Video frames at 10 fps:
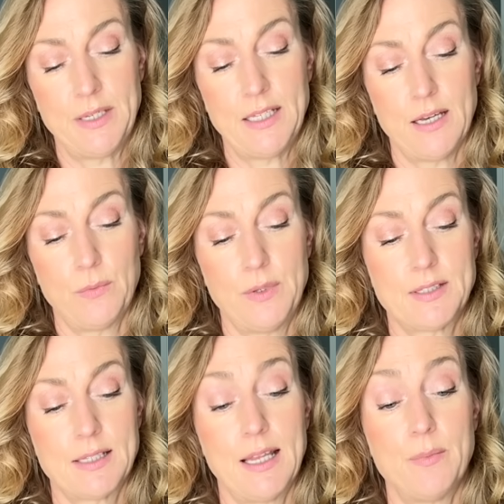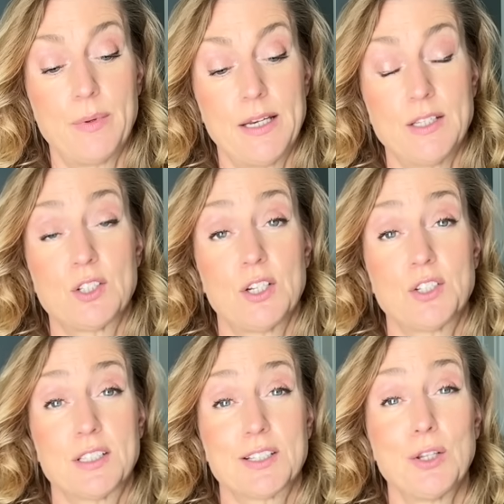media with celebrities
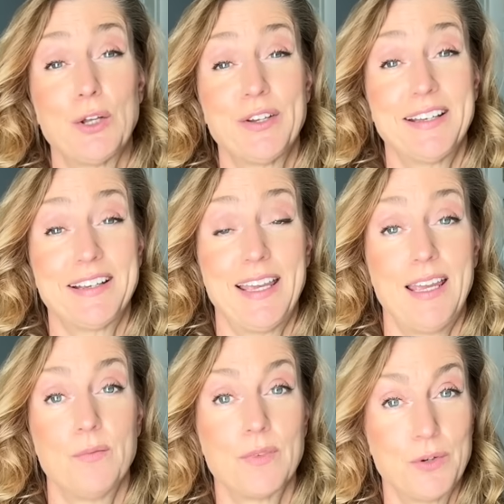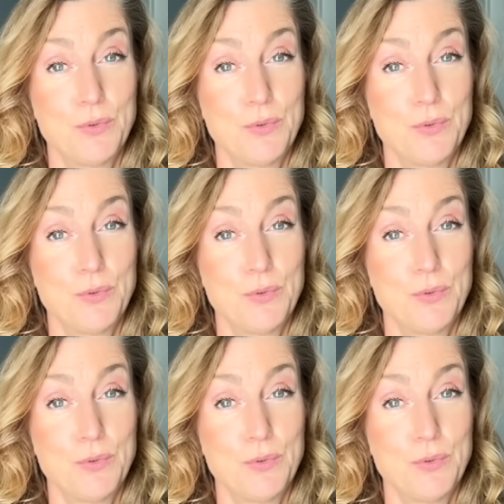such as Claudia Kim,